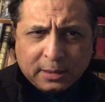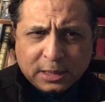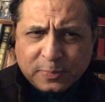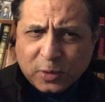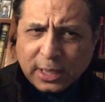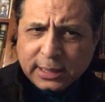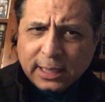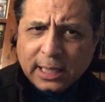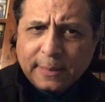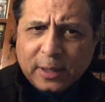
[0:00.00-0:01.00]
This book, I
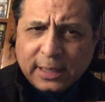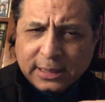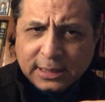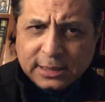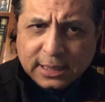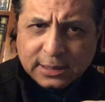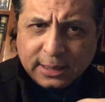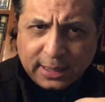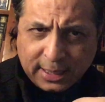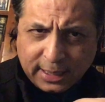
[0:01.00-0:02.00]
think, came out in
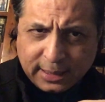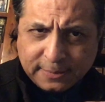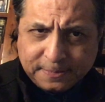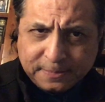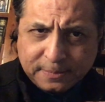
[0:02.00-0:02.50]
1969,